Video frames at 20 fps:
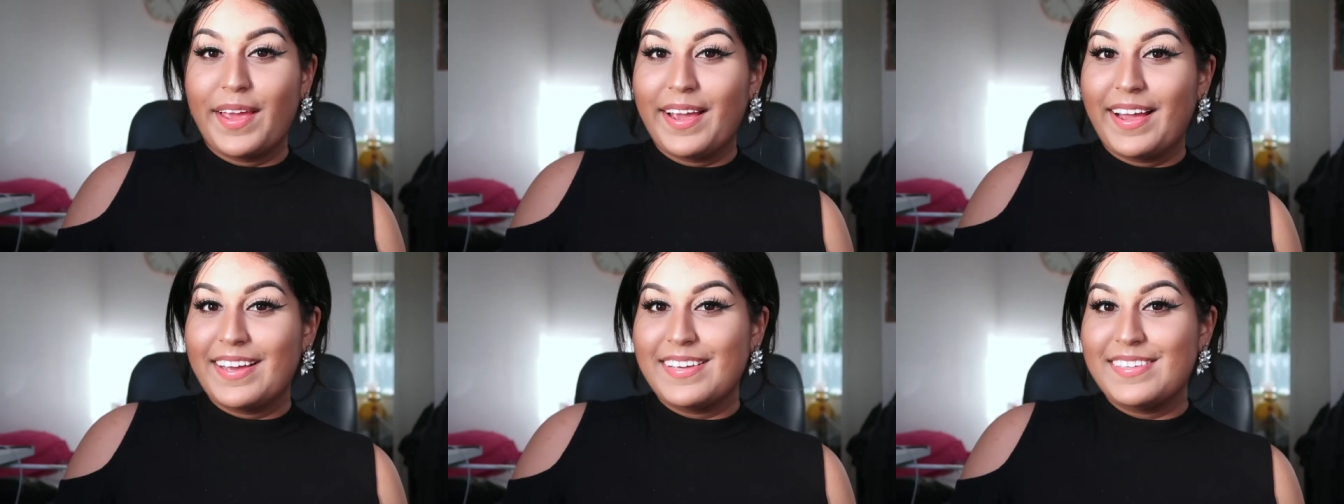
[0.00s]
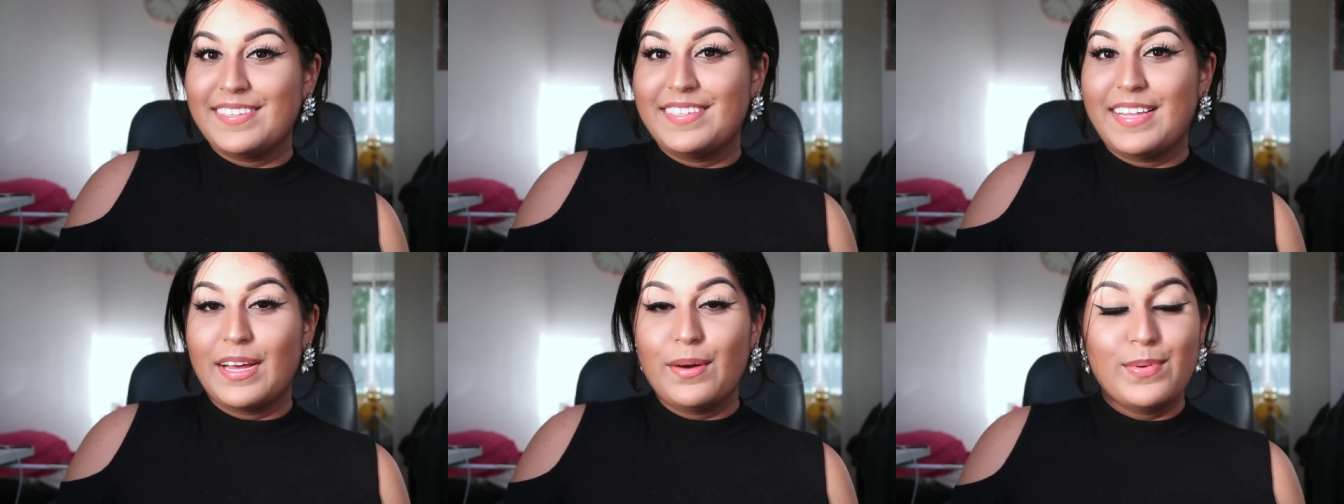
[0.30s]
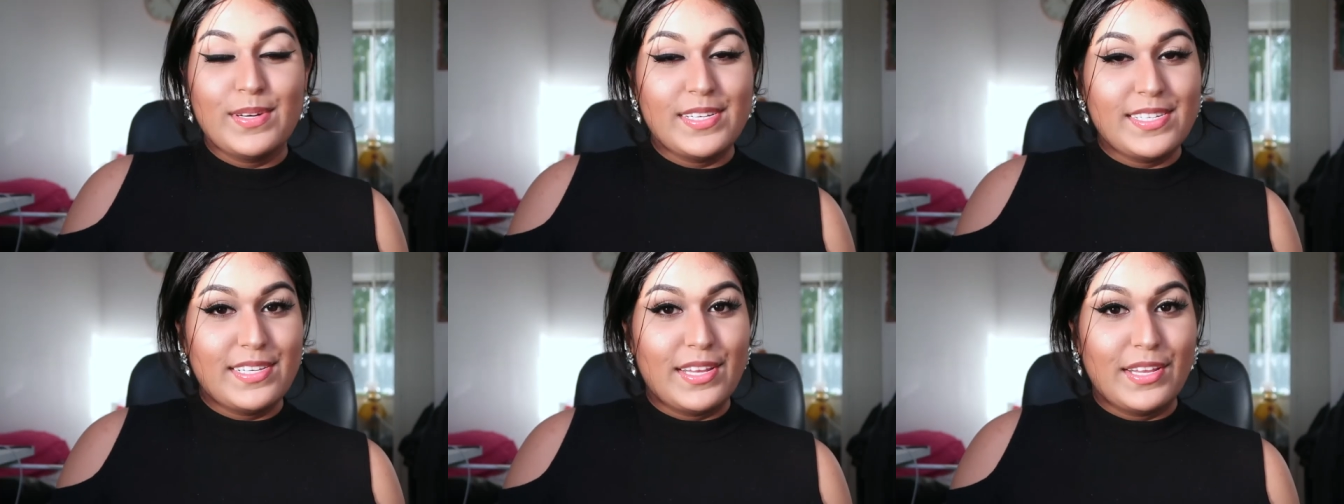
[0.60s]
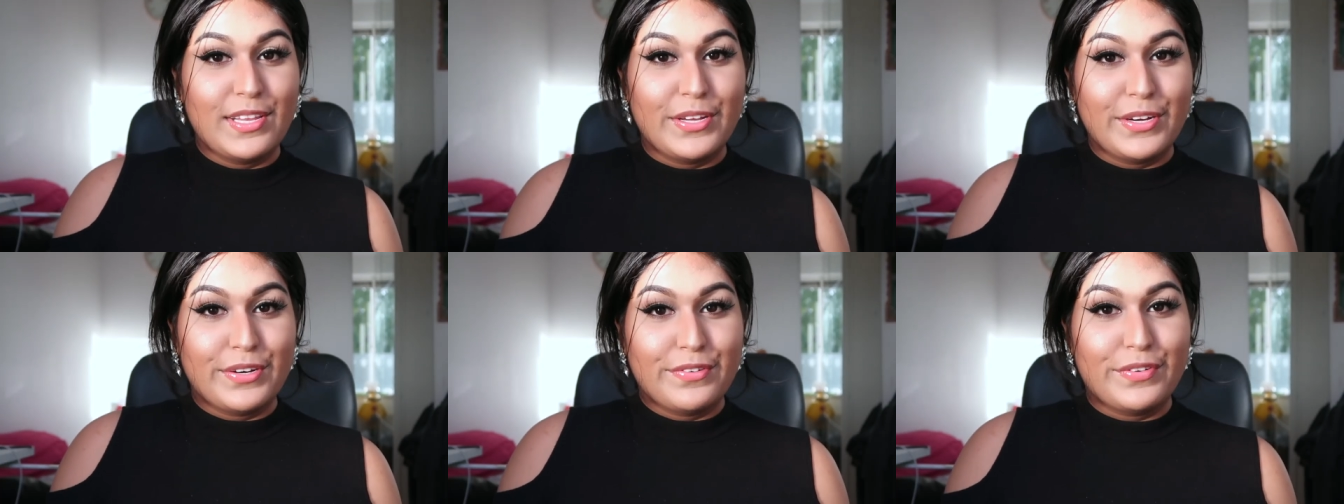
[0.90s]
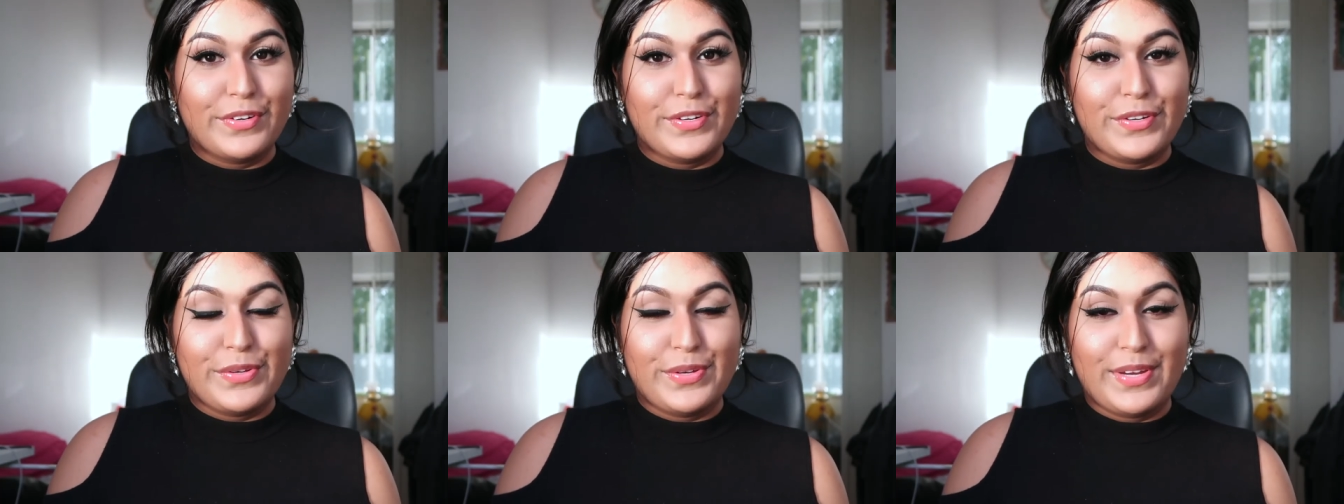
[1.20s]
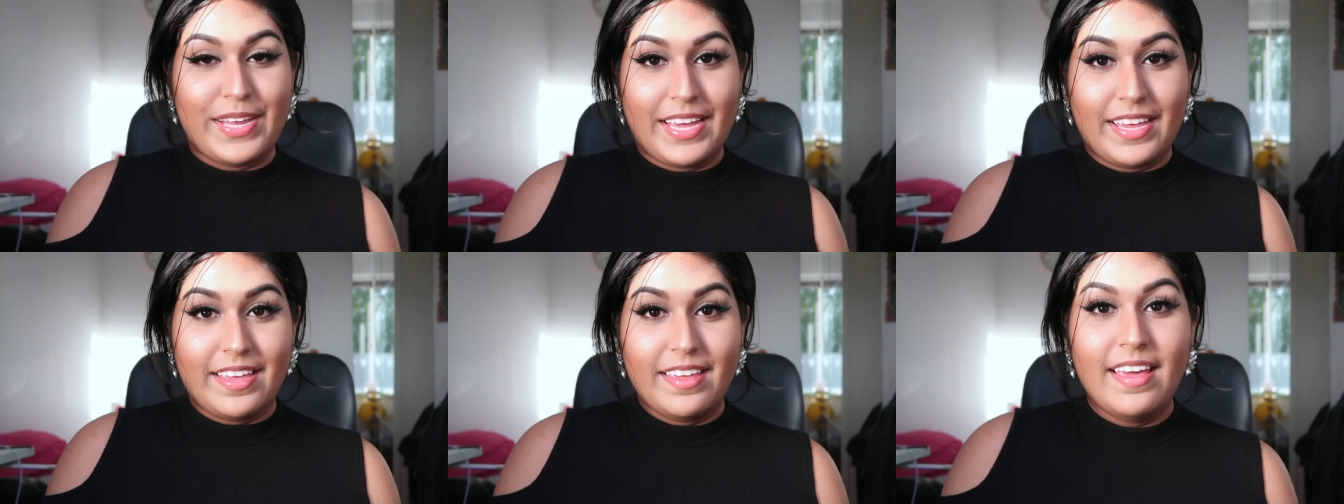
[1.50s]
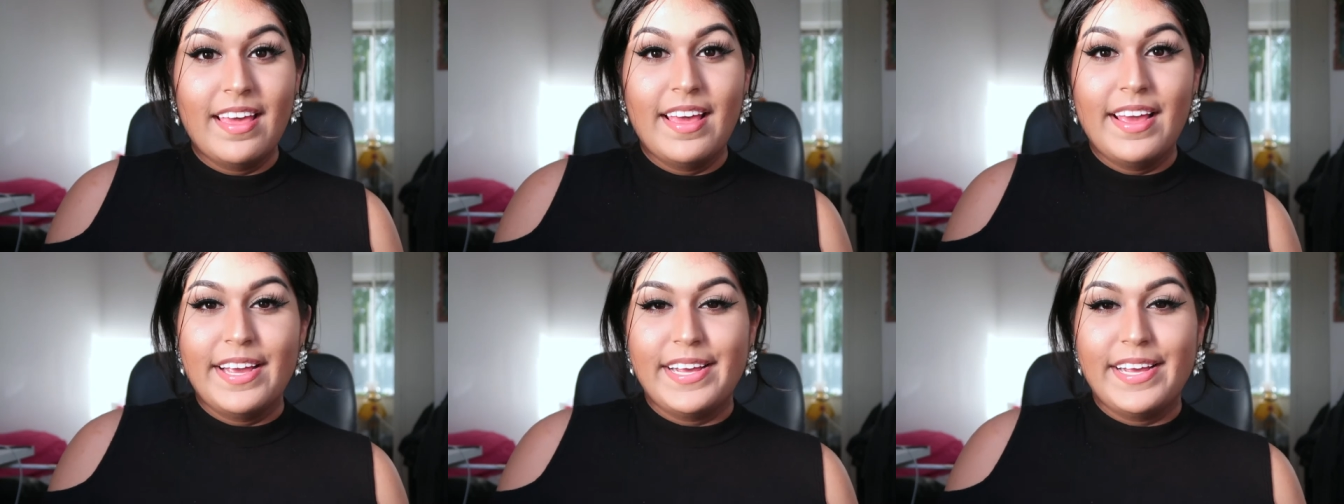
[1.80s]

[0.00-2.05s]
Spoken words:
yeah guys, that was the look for today.